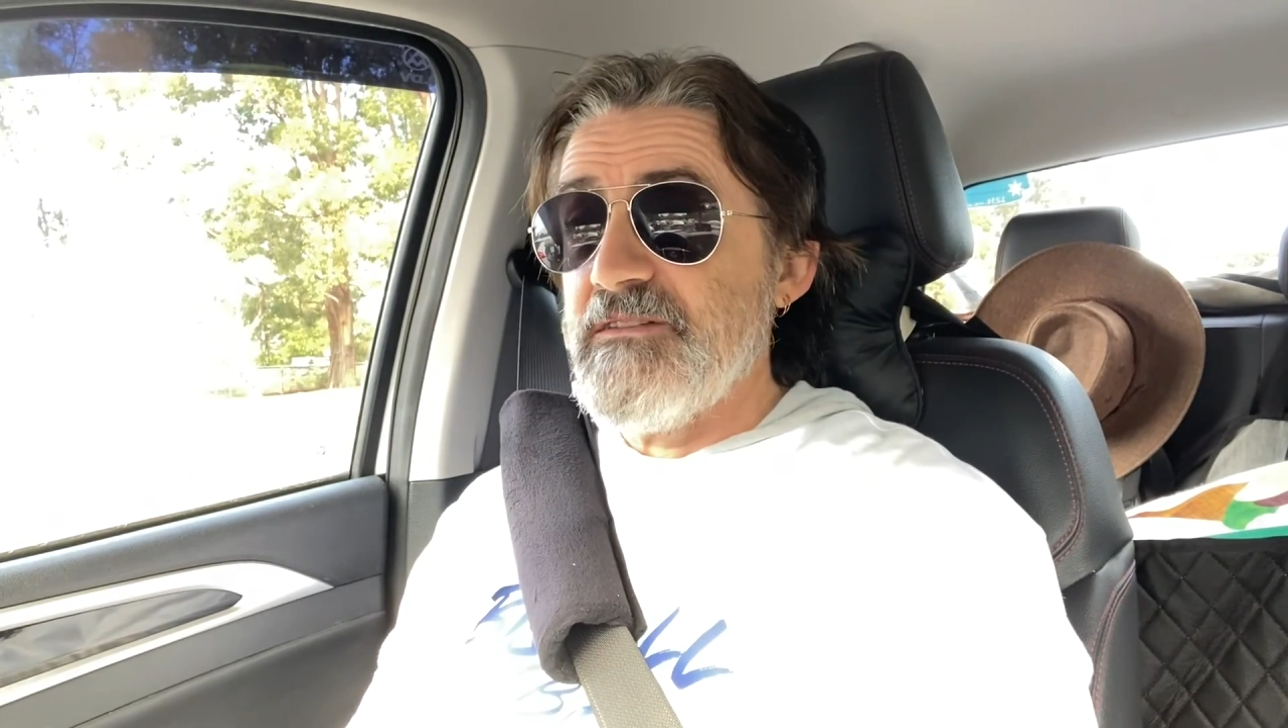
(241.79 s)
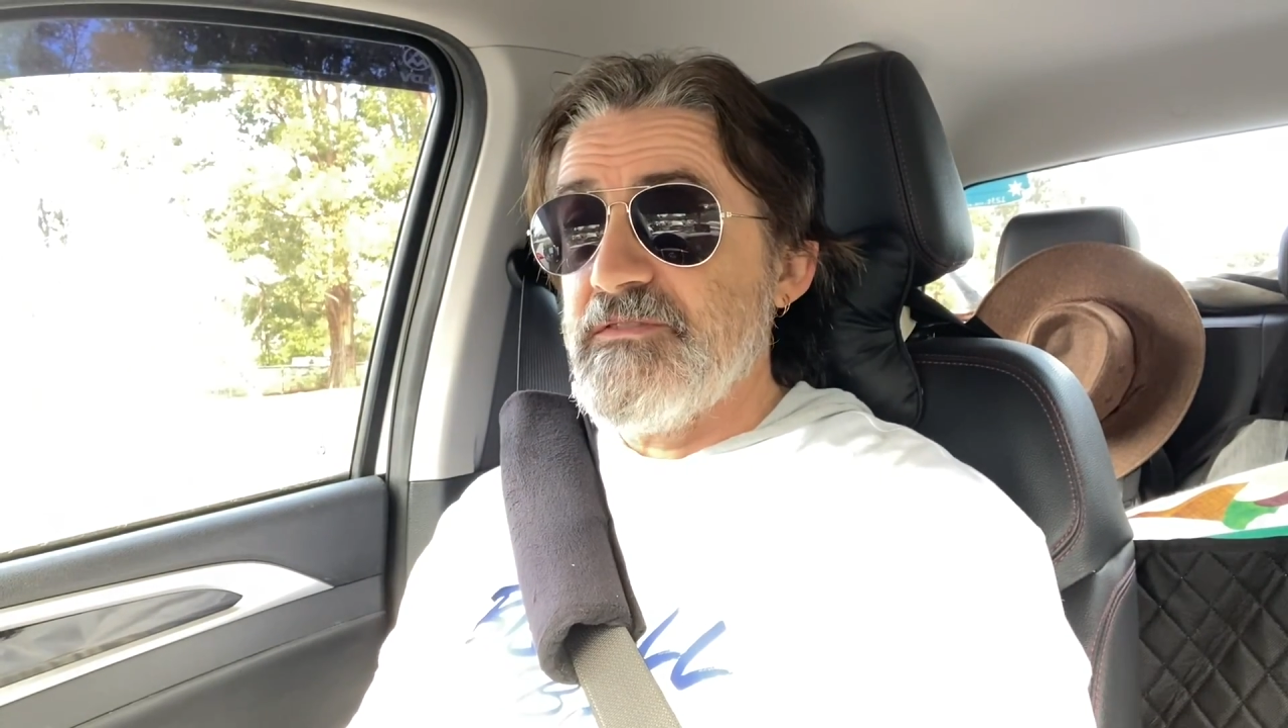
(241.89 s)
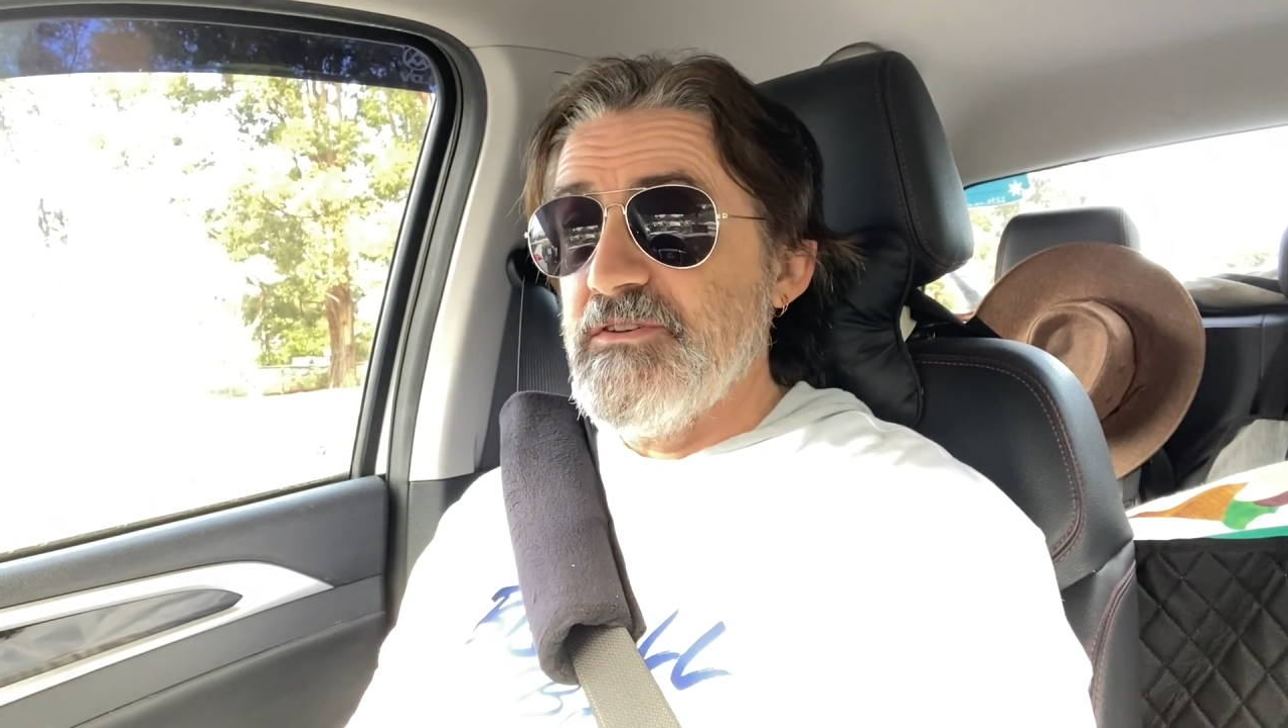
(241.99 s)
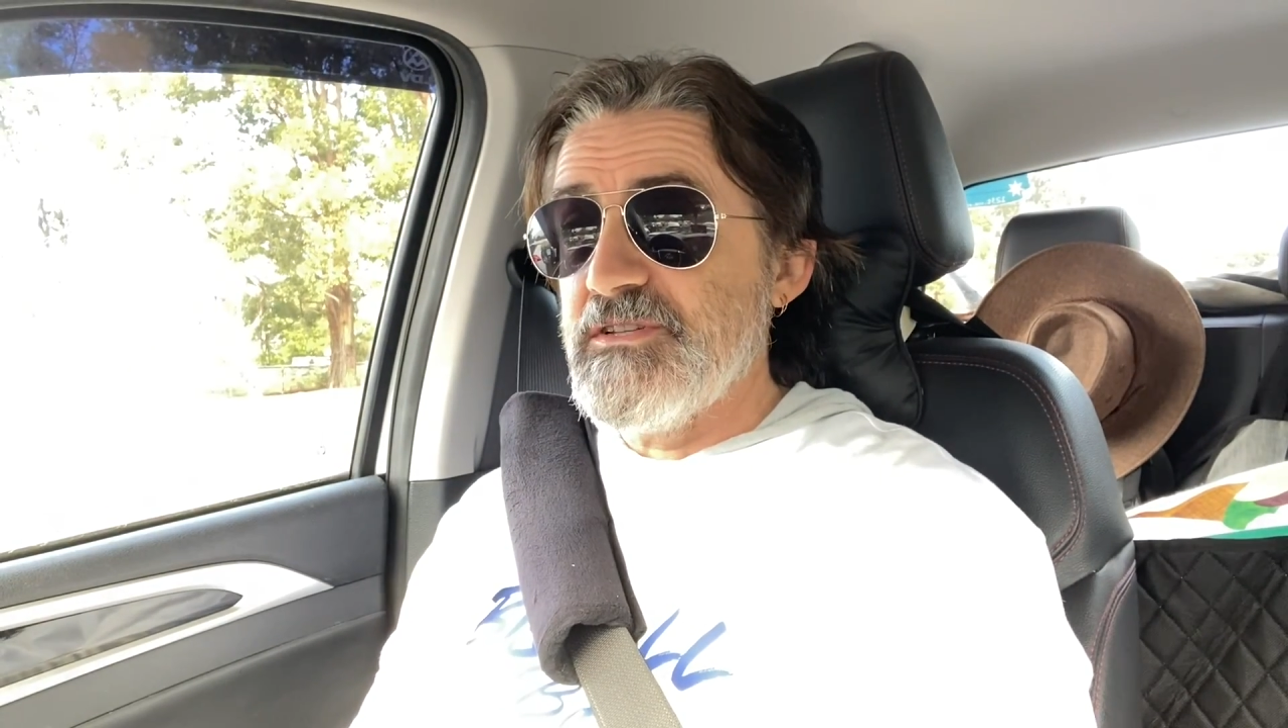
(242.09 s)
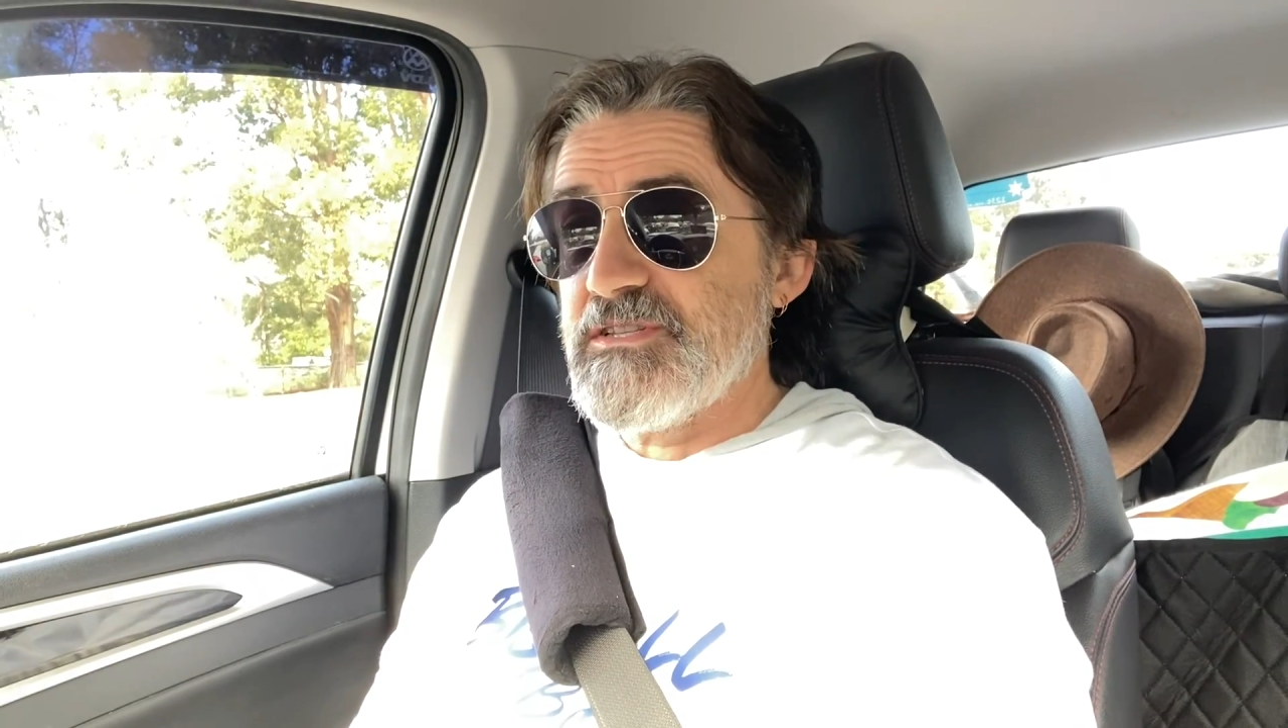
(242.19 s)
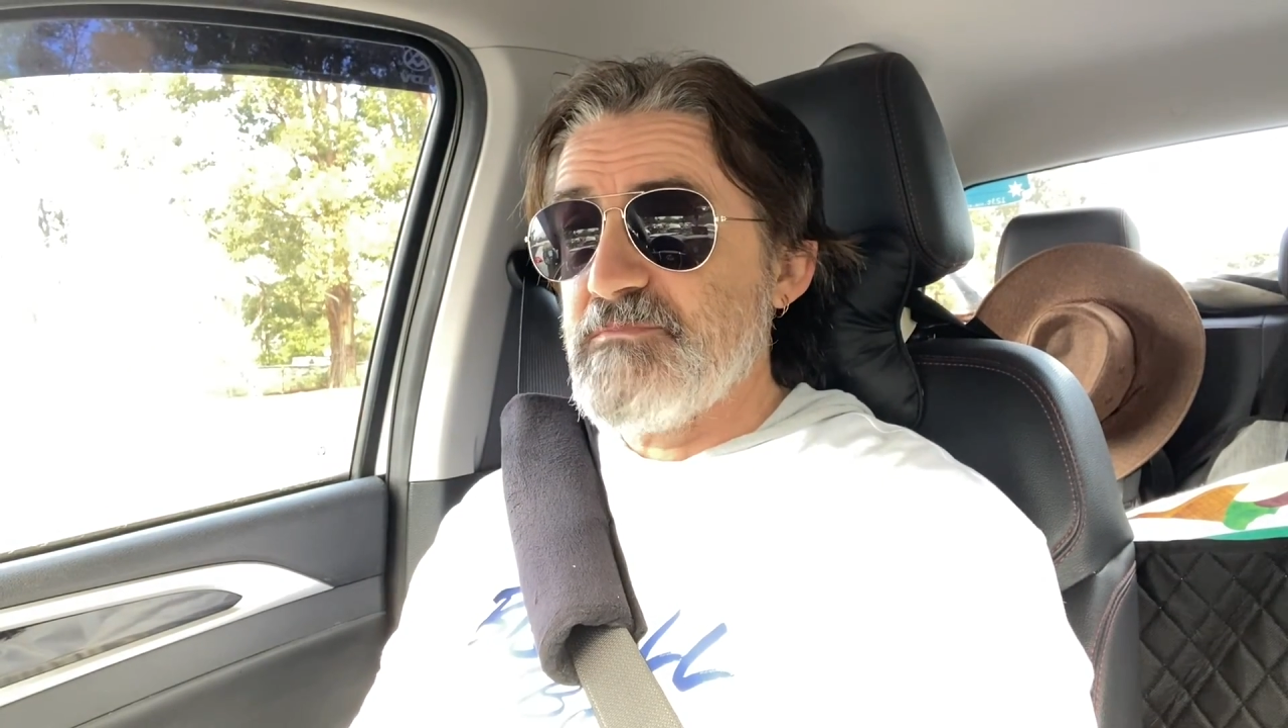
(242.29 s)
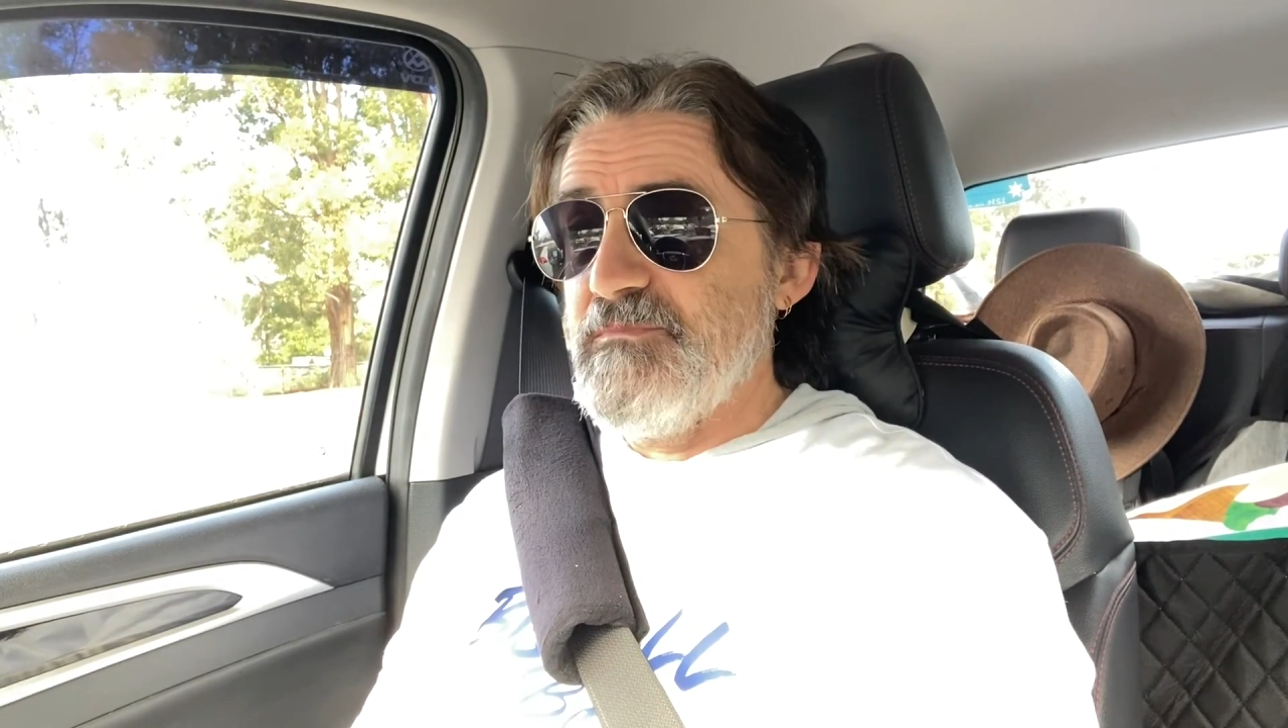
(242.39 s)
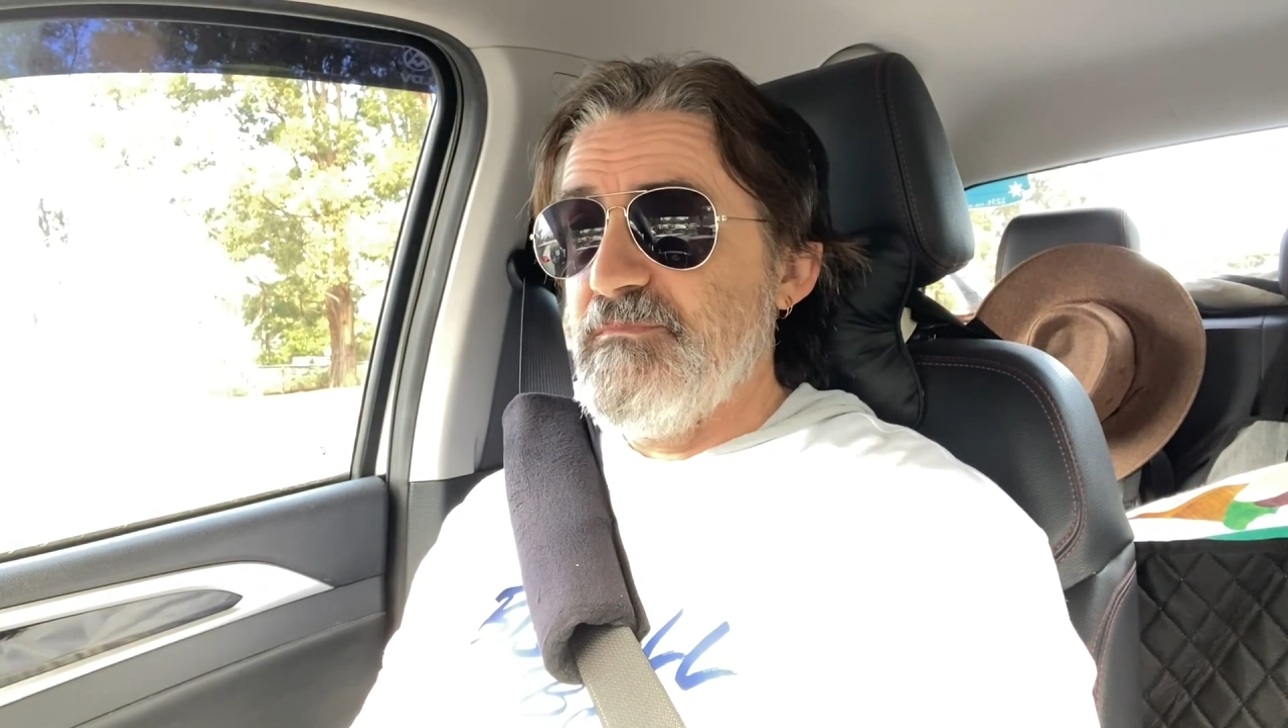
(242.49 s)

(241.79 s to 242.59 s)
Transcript: first